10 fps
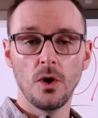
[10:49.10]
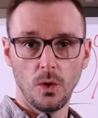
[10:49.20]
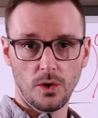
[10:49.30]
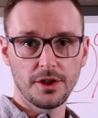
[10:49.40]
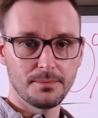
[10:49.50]

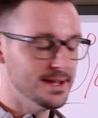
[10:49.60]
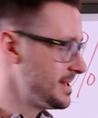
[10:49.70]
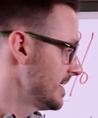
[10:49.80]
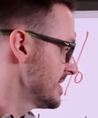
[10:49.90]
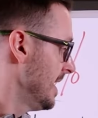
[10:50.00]
or their
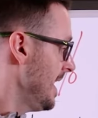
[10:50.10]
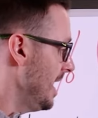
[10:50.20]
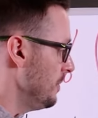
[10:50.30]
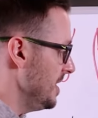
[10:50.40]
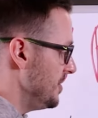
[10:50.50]
business.
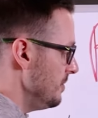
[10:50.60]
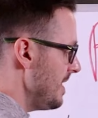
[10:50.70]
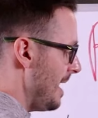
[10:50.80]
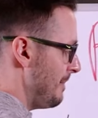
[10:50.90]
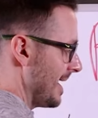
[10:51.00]
And we do
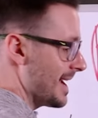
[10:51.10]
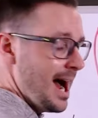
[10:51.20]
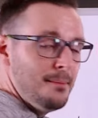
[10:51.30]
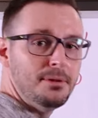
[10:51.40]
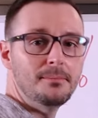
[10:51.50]
that by
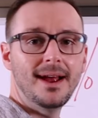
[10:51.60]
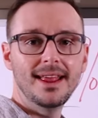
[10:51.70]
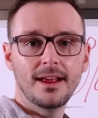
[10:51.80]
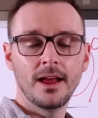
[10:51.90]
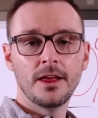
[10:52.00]

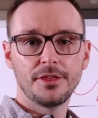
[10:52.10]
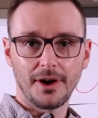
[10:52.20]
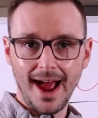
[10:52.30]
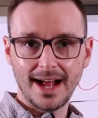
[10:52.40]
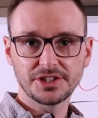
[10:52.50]
complimenting
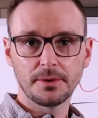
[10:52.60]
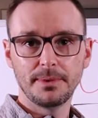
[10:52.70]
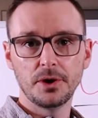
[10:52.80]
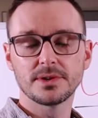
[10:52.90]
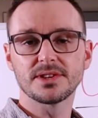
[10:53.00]
their
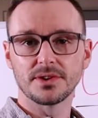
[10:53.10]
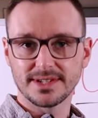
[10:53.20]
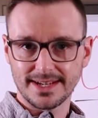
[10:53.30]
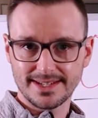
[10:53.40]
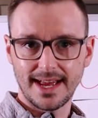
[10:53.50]
attributes, their
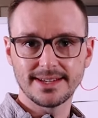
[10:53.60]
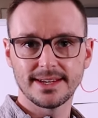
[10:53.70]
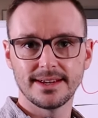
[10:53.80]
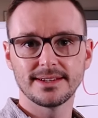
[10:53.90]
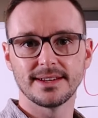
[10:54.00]

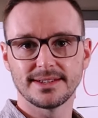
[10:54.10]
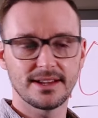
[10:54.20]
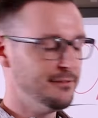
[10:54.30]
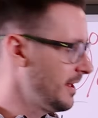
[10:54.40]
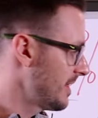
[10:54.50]
successes, and
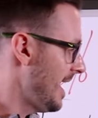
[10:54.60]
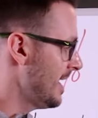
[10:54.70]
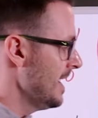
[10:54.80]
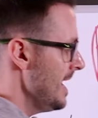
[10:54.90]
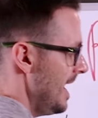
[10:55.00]
stuff like
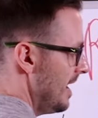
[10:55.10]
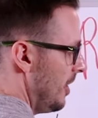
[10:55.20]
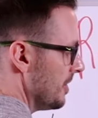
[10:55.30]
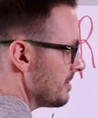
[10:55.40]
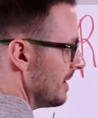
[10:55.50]
that. And
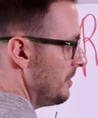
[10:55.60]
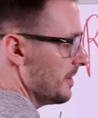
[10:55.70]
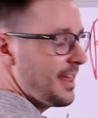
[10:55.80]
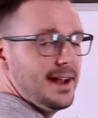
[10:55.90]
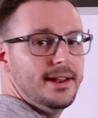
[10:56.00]
ultimately
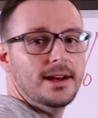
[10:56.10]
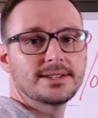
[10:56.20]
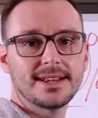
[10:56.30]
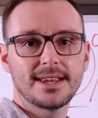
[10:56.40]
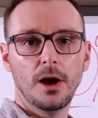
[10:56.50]
what that
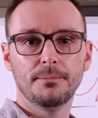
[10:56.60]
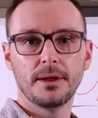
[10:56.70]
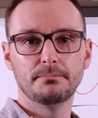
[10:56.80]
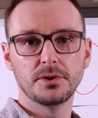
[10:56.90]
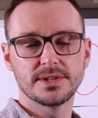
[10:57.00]
does is help
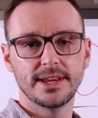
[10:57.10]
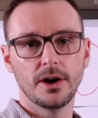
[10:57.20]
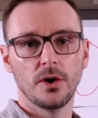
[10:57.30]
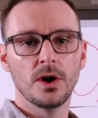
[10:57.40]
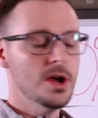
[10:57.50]
them boost
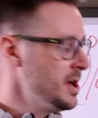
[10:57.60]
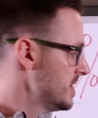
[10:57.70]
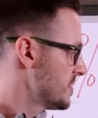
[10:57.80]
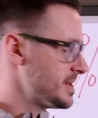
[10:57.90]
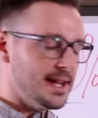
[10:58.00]
ego.
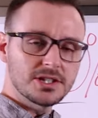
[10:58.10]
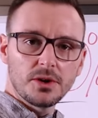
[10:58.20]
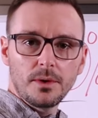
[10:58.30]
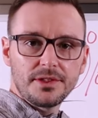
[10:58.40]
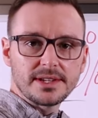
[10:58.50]
So
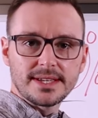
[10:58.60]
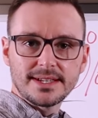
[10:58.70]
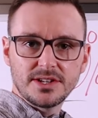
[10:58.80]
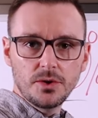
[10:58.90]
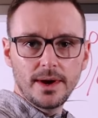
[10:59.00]
essentially what this
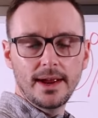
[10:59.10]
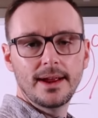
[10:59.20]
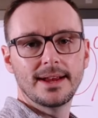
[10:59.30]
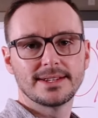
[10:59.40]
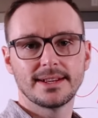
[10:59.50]
is
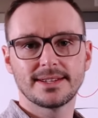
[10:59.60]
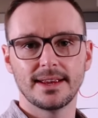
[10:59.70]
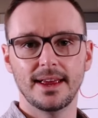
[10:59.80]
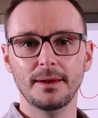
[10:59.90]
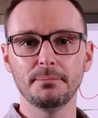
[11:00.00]
doing is
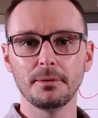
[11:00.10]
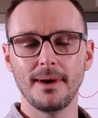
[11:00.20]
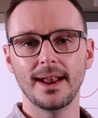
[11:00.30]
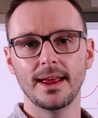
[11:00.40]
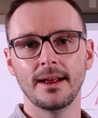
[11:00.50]
it's
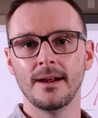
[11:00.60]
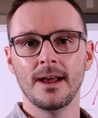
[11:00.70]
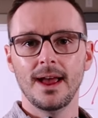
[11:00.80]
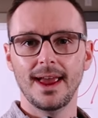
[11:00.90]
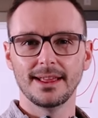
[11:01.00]
implementing a